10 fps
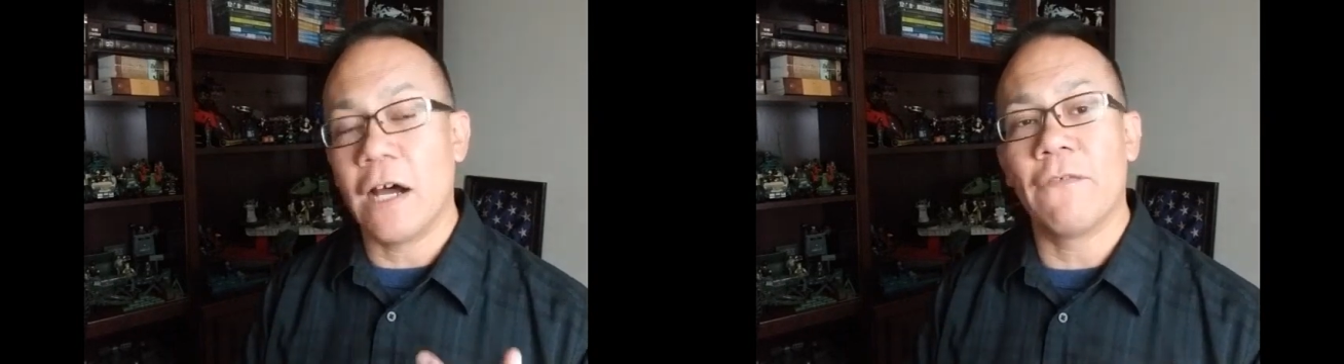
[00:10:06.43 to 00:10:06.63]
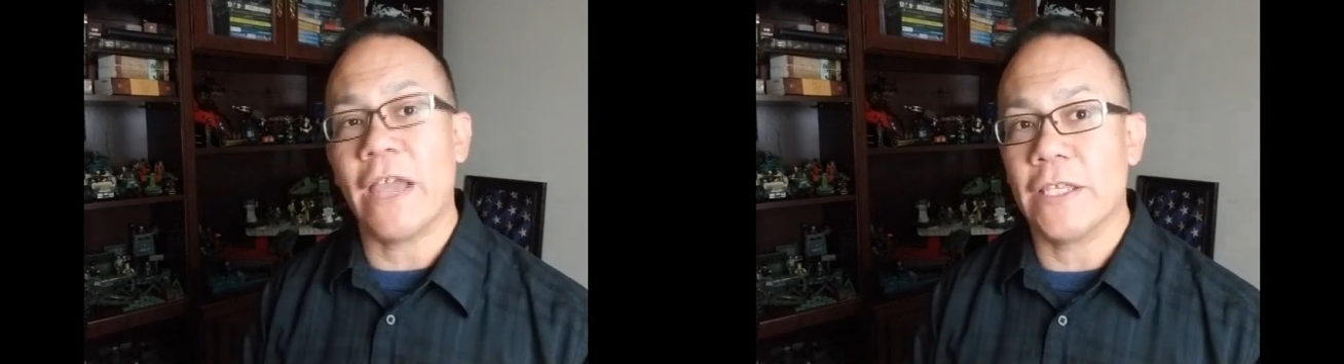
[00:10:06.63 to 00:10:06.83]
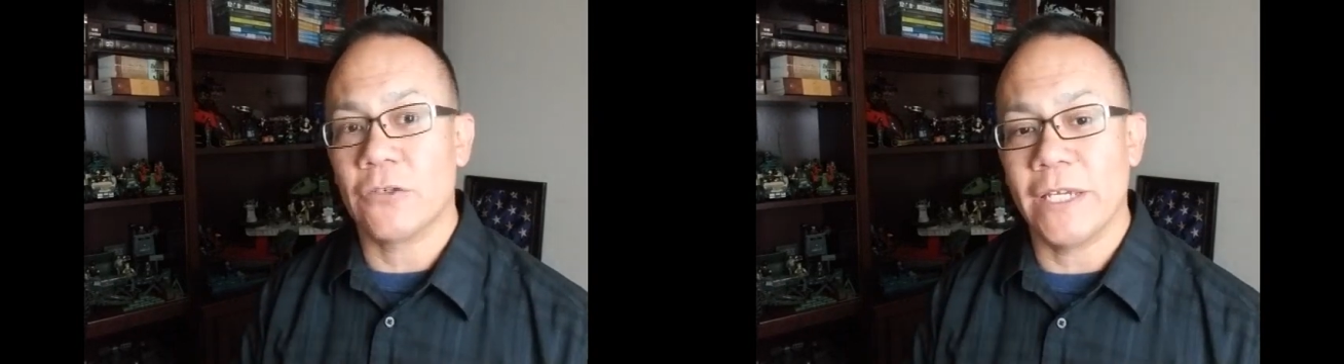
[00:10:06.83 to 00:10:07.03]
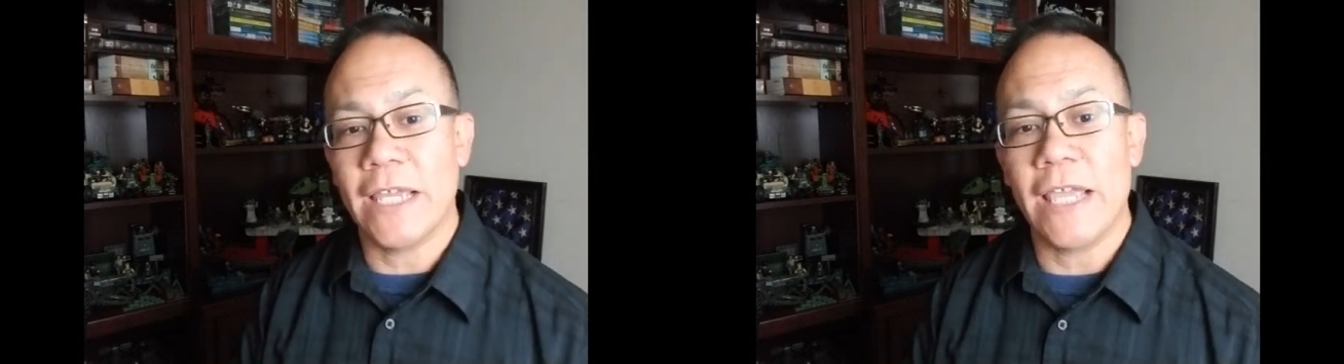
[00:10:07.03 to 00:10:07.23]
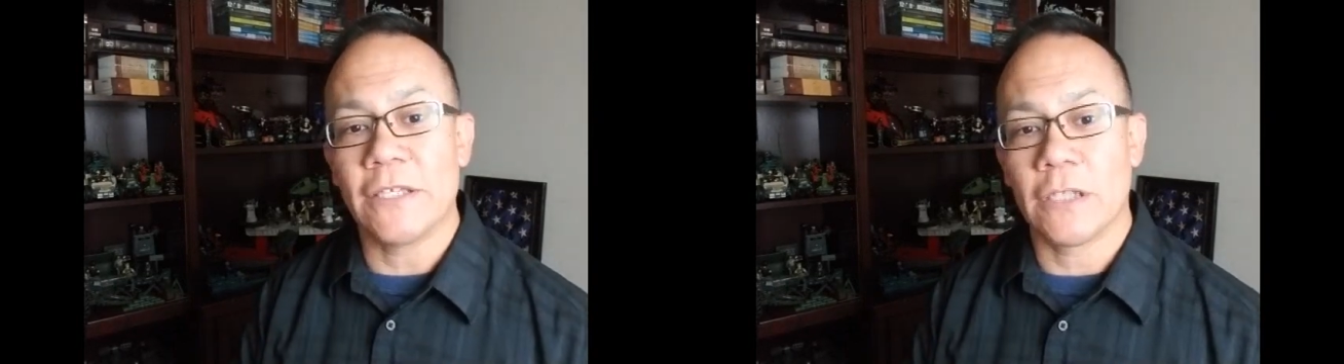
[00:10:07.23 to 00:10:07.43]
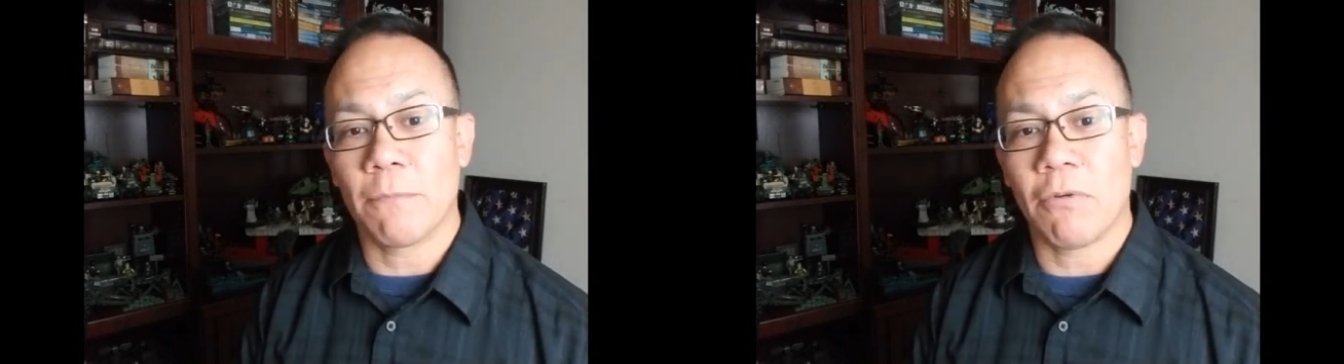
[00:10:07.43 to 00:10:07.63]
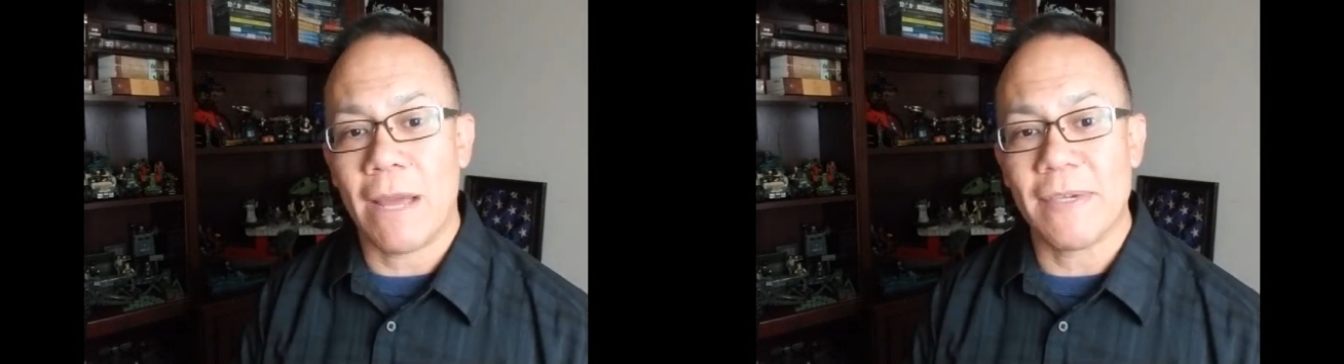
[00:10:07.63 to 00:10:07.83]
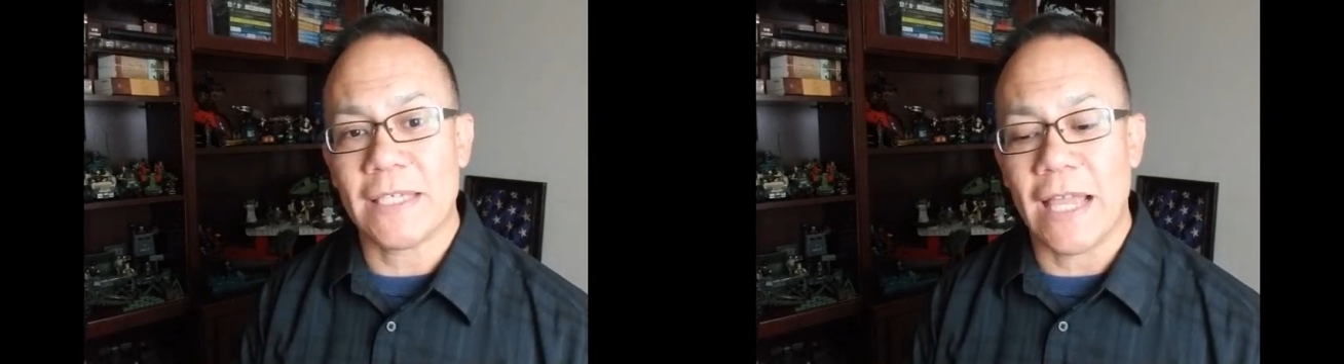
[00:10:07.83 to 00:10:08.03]
of entering into the
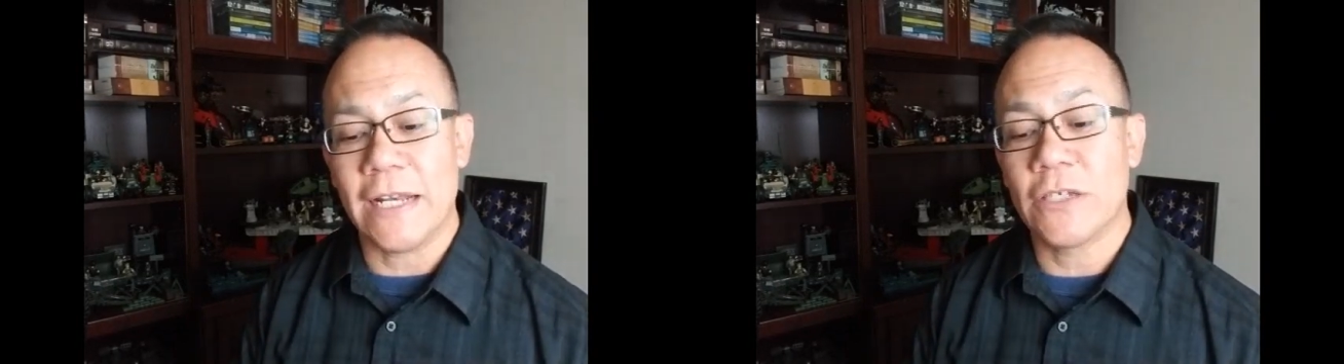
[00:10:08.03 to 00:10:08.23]
promised land.